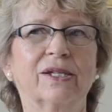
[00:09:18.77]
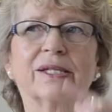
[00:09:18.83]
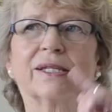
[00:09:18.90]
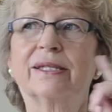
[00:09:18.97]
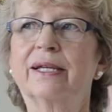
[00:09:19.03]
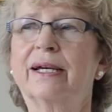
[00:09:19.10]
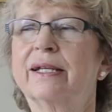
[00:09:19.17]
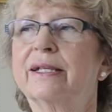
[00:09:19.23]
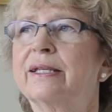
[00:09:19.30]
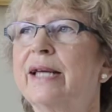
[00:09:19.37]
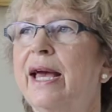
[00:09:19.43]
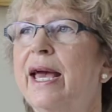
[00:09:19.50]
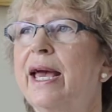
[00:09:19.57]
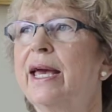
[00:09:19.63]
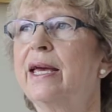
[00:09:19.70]
Just a
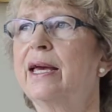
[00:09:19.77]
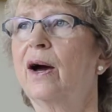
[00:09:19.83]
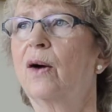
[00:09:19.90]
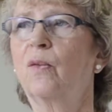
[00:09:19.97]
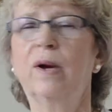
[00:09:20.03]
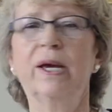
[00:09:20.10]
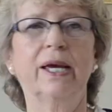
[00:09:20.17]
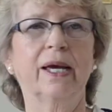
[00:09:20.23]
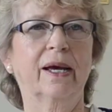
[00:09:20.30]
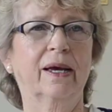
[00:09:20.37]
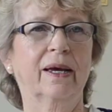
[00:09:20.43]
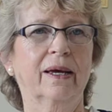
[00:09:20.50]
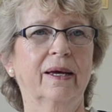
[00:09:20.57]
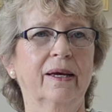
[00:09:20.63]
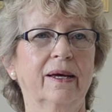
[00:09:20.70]
day a
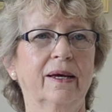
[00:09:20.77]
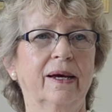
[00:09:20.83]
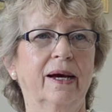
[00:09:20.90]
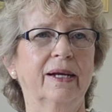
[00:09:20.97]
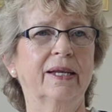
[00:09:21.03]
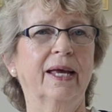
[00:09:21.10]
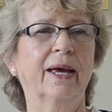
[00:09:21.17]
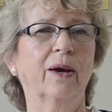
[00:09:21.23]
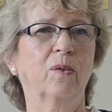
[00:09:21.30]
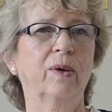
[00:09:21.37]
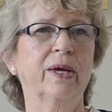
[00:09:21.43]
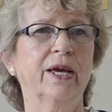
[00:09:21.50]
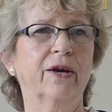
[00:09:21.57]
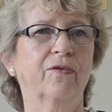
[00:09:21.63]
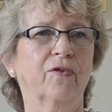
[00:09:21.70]

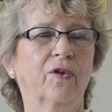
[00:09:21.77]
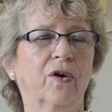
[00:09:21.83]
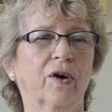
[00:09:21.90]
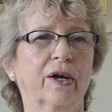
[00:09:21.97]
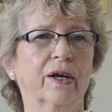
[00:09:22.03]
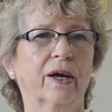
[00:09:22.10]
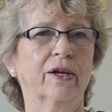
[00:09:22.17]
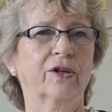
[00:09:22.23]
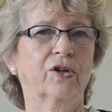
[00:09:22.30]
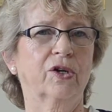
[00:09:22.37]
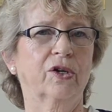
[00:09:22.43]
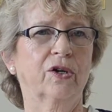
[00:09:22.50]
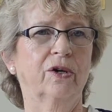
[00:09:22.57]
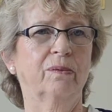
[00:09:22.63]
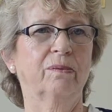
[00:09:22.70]
week for a
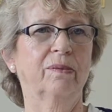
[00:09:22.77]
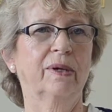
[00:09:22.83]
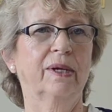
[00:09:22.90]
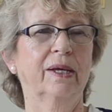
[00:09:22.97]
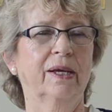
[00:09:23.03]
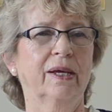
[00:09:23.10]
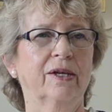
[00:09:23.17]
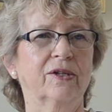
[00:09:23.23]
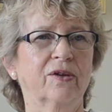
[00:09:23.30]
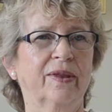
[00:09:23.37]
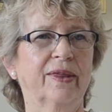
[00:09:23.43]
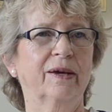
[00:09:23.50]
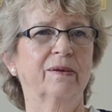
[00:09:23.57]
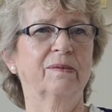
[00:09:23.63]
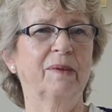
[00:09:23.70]
term. So I
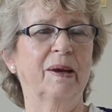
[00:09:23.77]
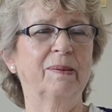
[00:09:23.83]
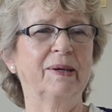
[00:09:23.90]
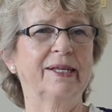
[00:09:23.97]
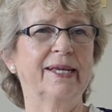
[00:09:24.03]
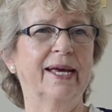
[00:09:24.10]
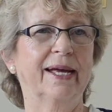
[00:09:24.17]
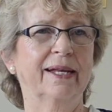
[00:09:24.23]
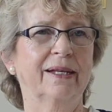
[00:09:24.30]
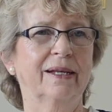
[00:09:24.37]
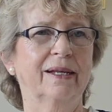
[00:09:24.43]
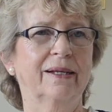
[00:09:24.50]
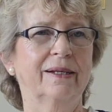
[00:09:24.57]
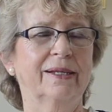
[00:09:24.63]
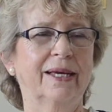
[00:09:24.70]
think it was maybe 10
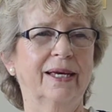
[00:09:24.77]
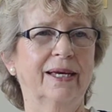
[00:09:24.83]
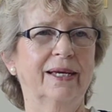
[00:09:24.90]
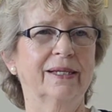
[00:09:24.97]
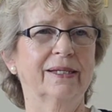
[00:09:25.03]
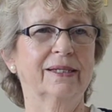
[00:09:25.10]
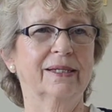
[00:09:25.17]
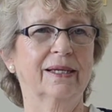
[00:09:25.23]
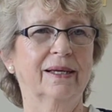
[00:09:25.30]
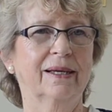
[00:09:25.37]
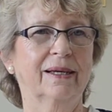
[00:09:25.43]
days.